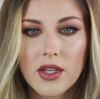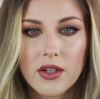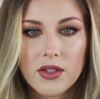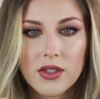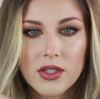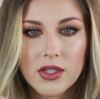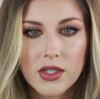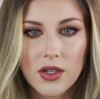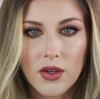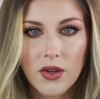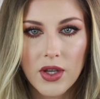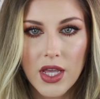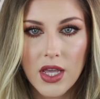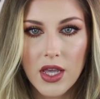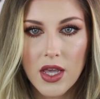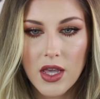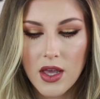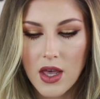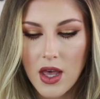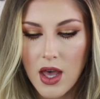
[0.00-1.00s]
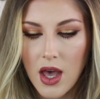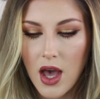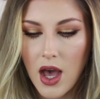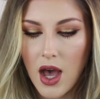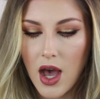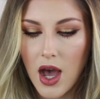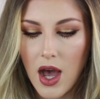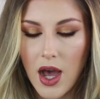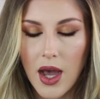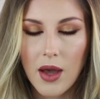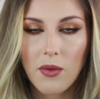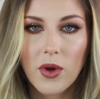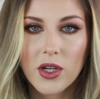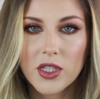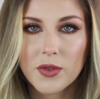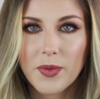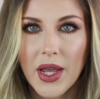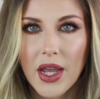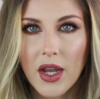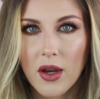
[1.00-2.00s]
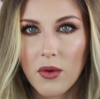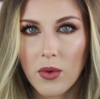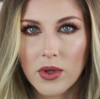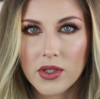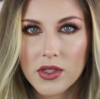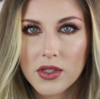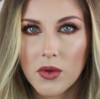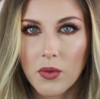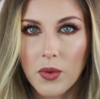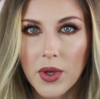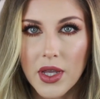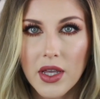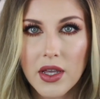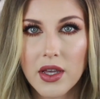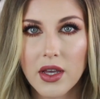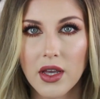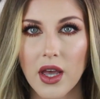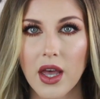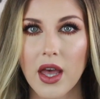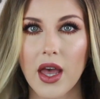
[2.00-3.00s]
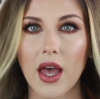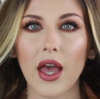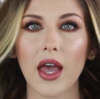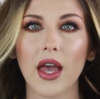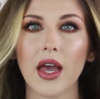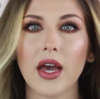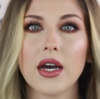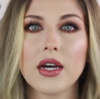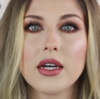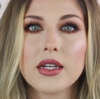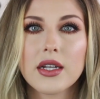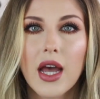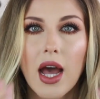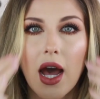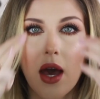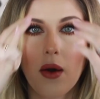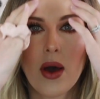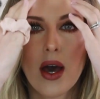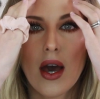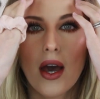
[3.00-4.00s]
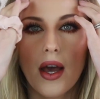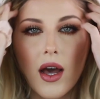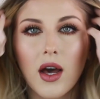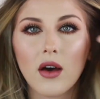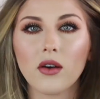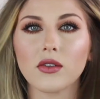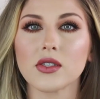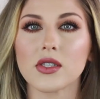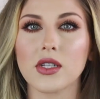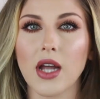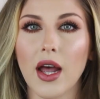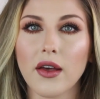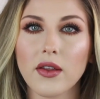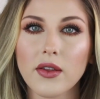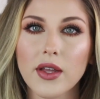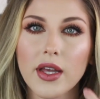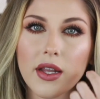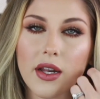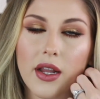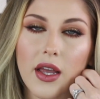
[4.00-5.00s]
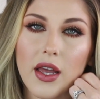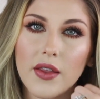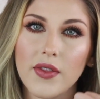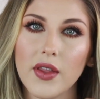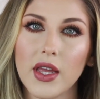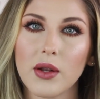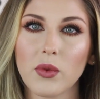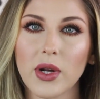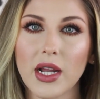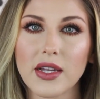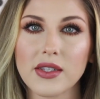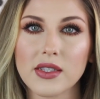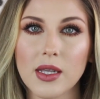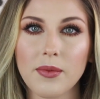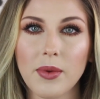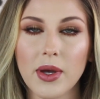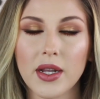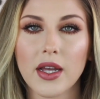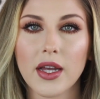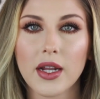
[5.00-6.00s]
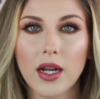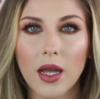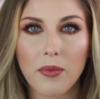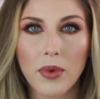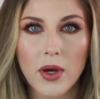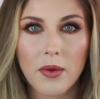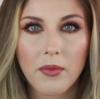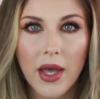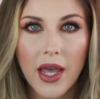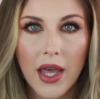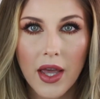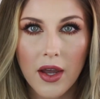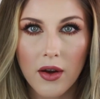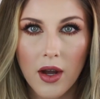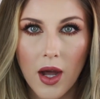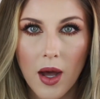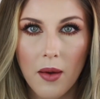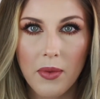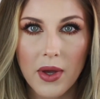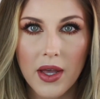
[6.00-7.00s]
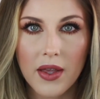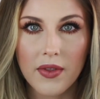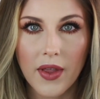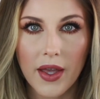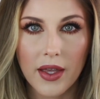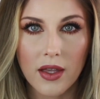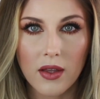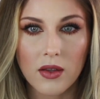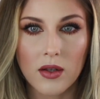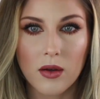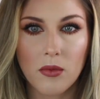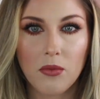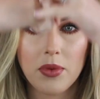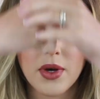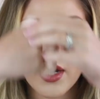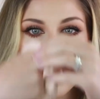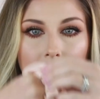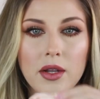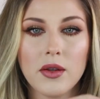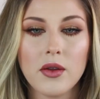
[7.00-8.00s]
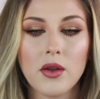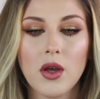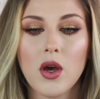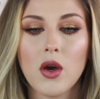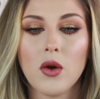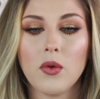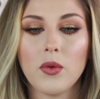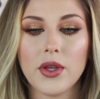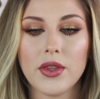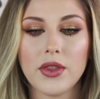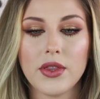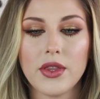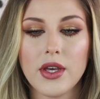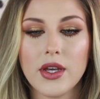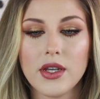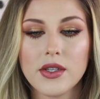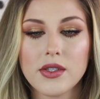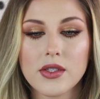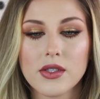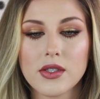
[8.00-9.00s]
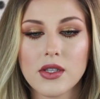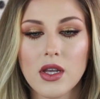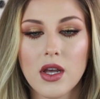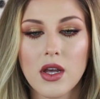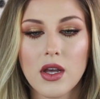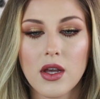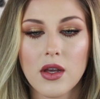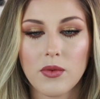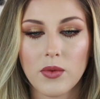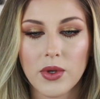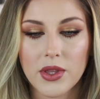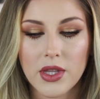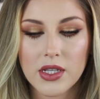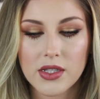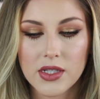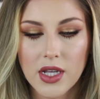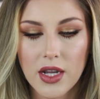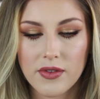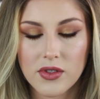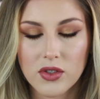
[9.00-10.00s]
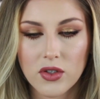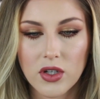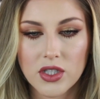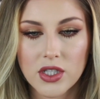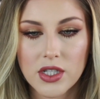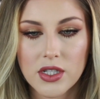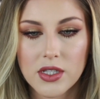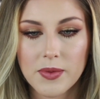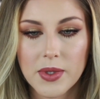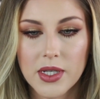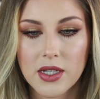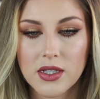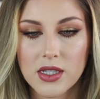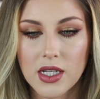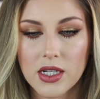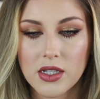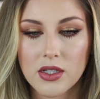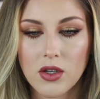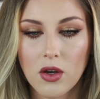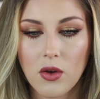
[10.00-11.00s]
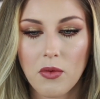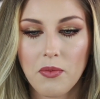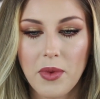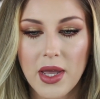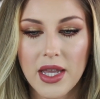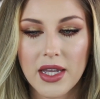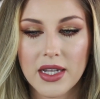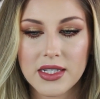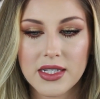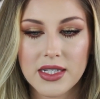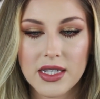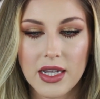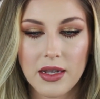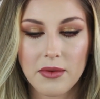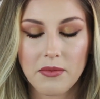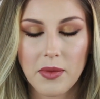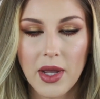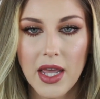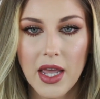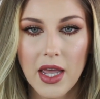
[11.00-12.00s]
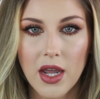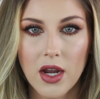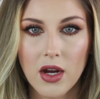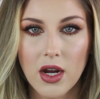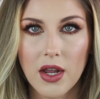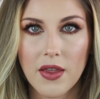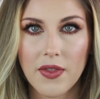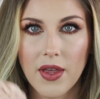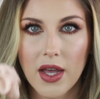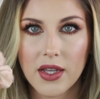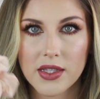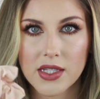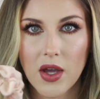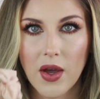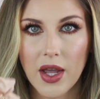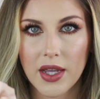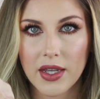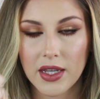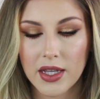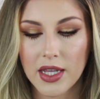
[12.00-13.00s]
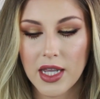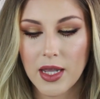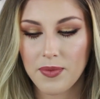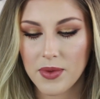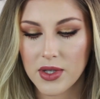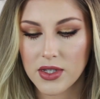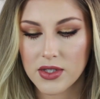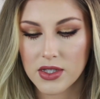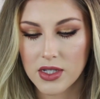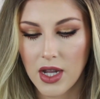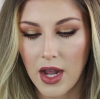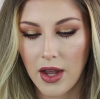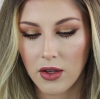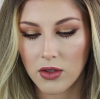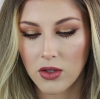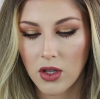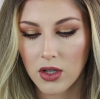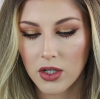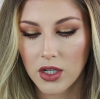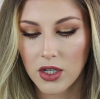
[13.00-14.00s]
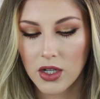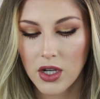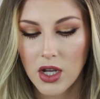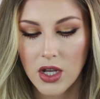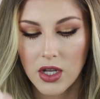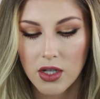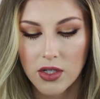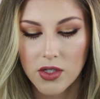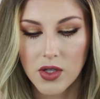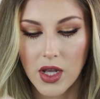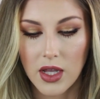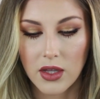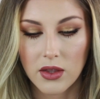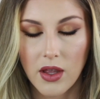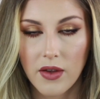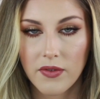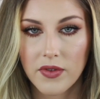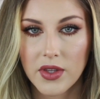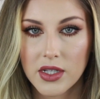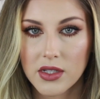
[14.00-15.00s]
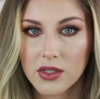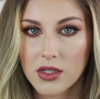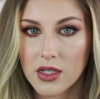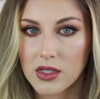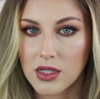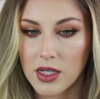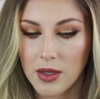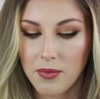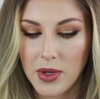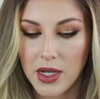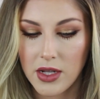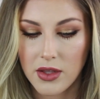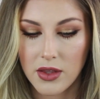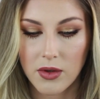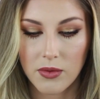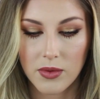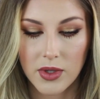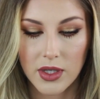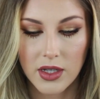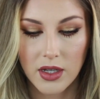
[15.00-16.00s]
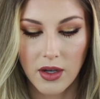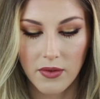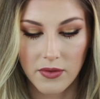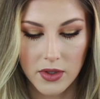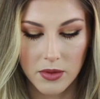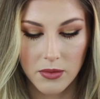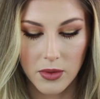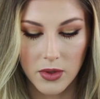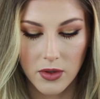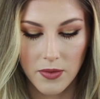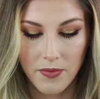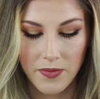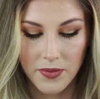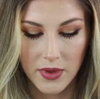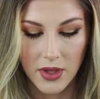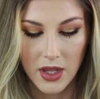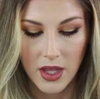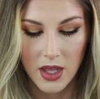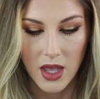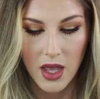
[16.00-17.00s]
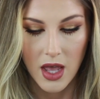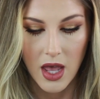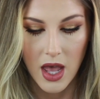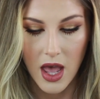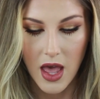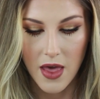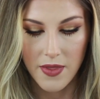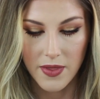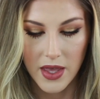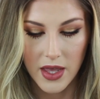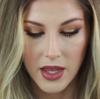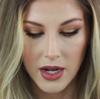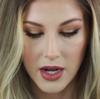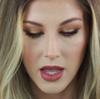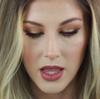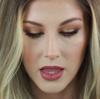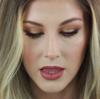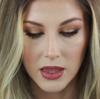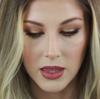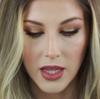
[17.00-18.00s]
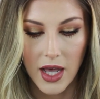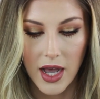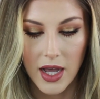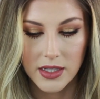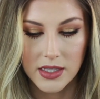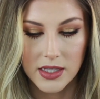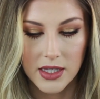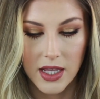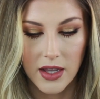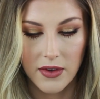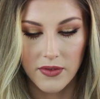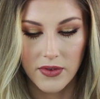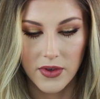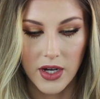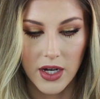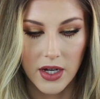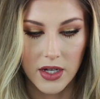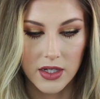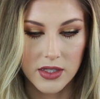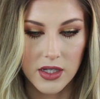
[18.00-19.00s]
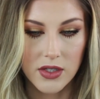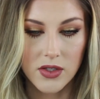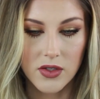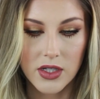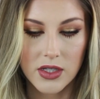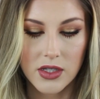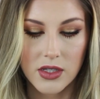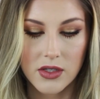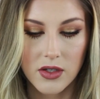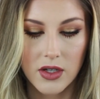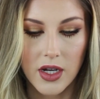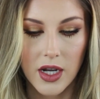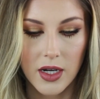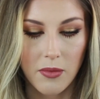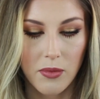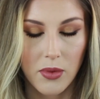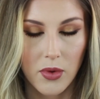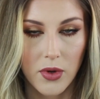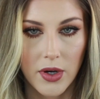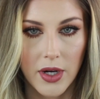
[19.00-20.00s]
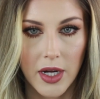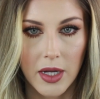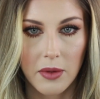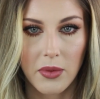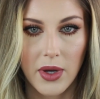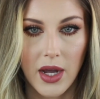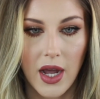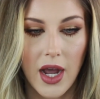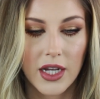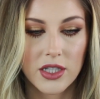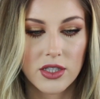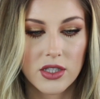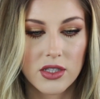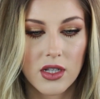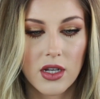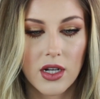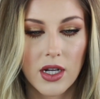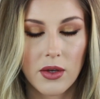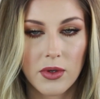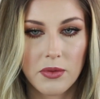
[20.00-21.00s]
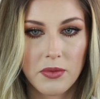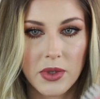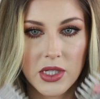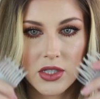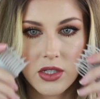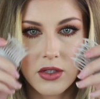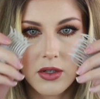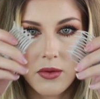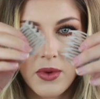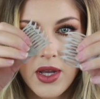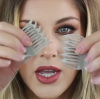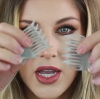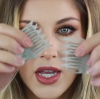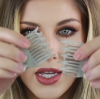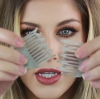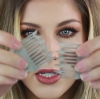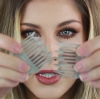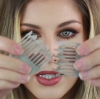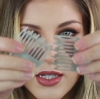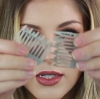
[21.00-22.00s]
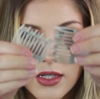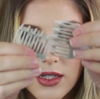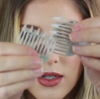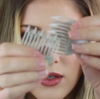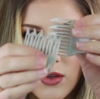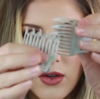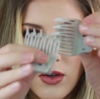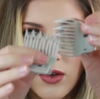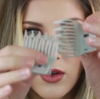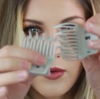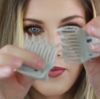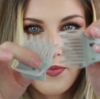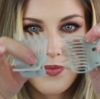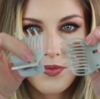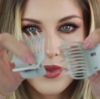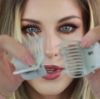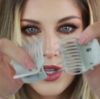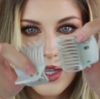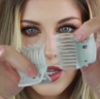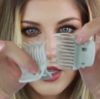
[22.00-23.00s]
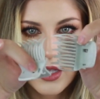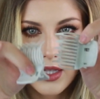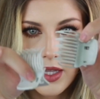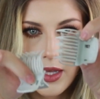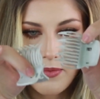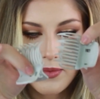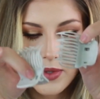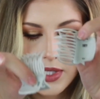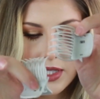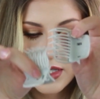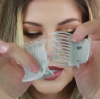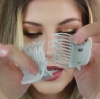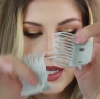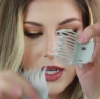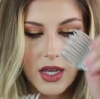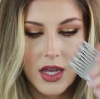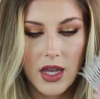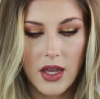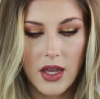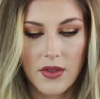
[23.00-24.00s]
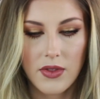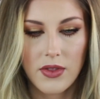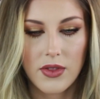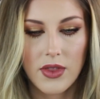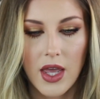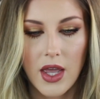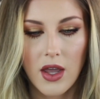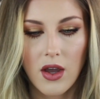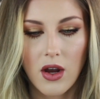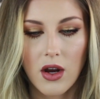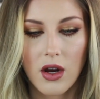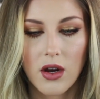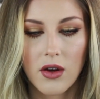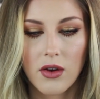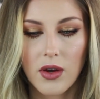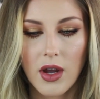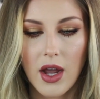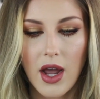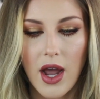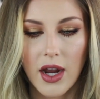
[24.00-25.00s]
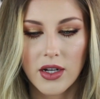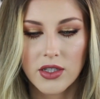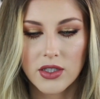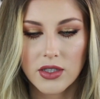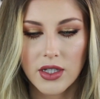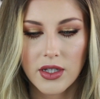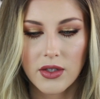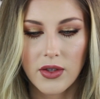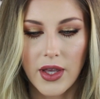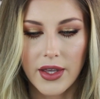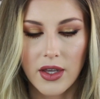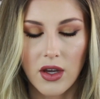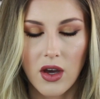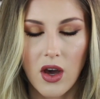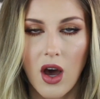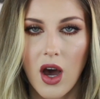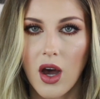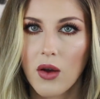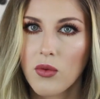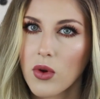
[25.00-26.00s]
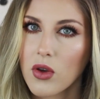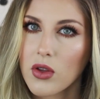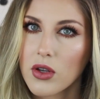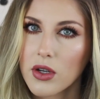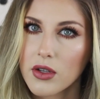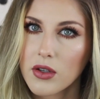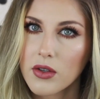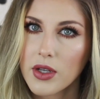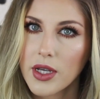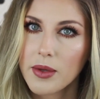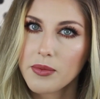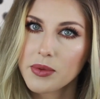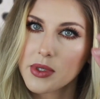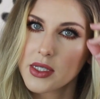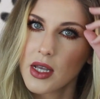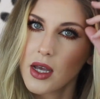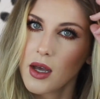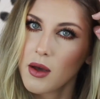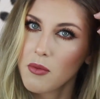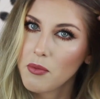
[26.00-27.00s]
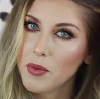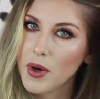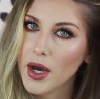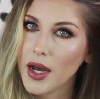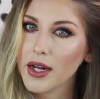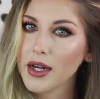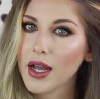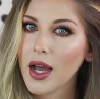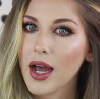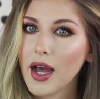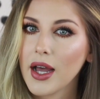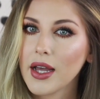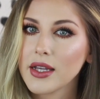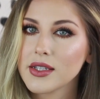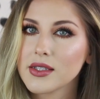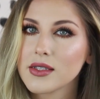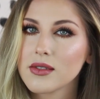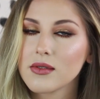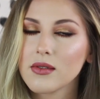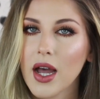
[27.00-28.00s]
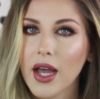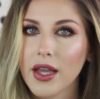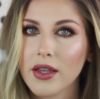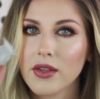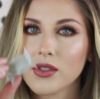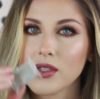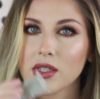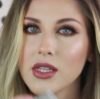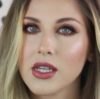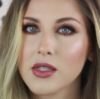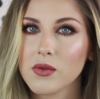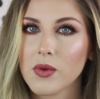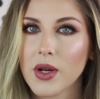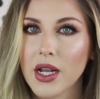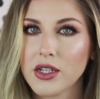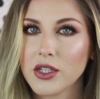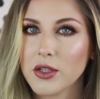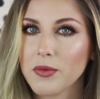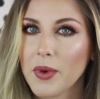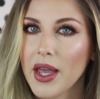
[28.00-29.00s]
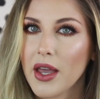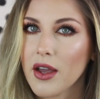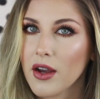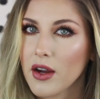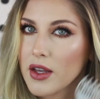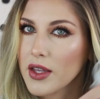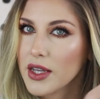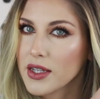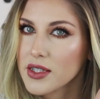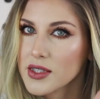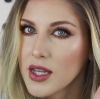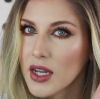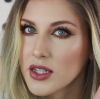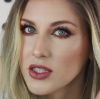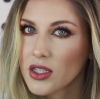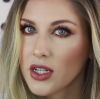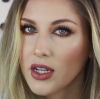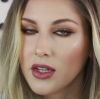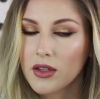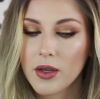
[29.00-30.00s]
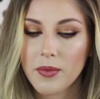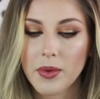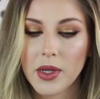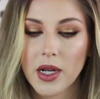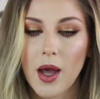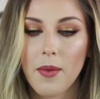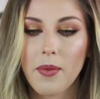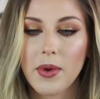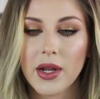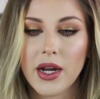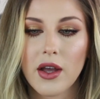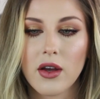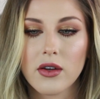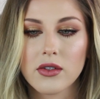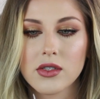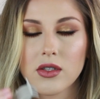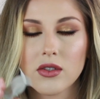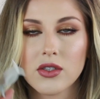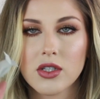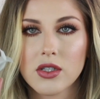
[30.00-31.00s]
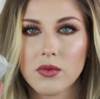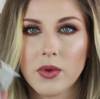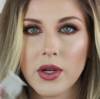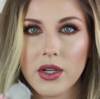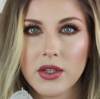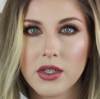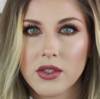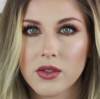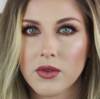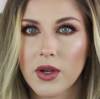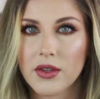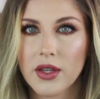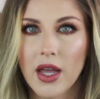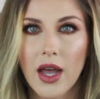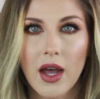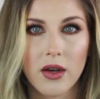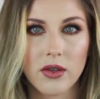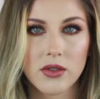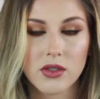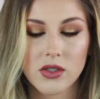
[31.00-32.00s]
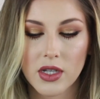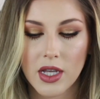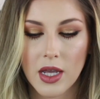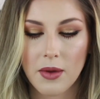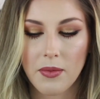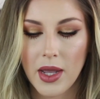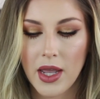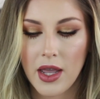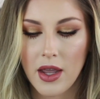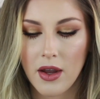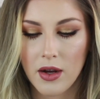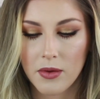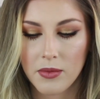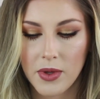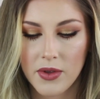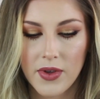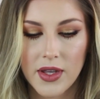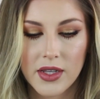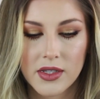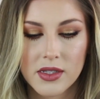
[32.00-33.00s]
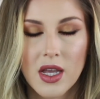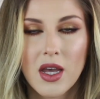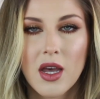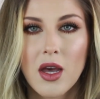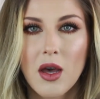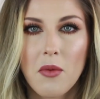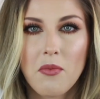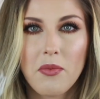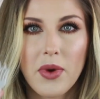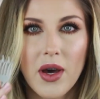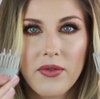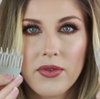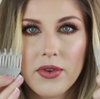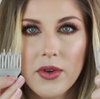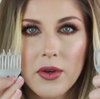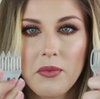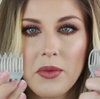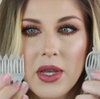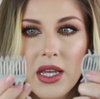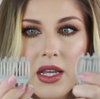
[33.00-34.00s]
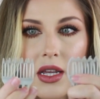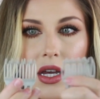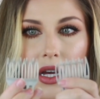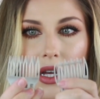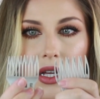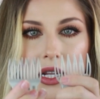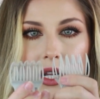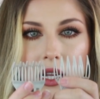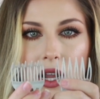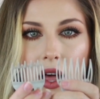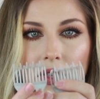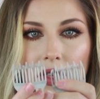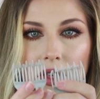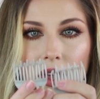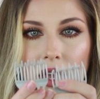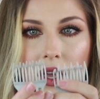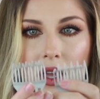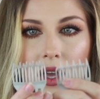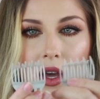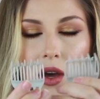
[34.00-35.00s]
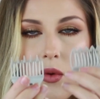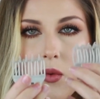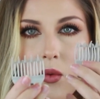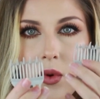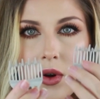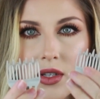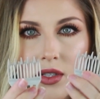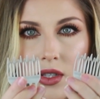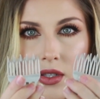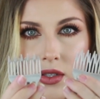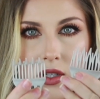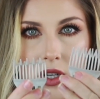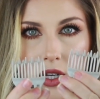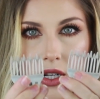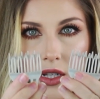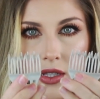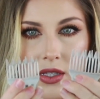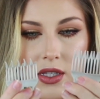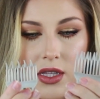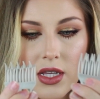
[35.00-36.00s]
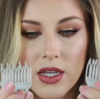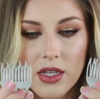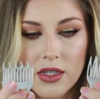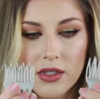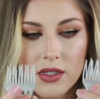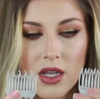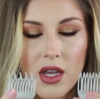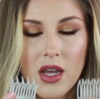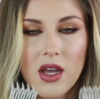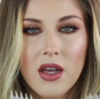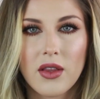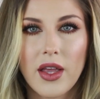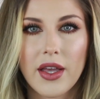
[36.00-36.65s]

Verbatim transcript: They're silky. I wash my hair once a week and how I, will style it and then when I sleep at night I put my hair up in like a little bun with this with these kind of scrunchies because they don't make a dent in my hair and that's how I can keep this style longer. So I love these to sleep in and they're really comfortable. And then last thing for hair accessories, these are kind of boring, but I just thought I would mention them, is these little clips. They are actually like hot roller clips, but I, I use these when I do my hair. I like section it and clip it up, and I also just wear these around the house to get my hair on my face but for me, nothing works as good as these.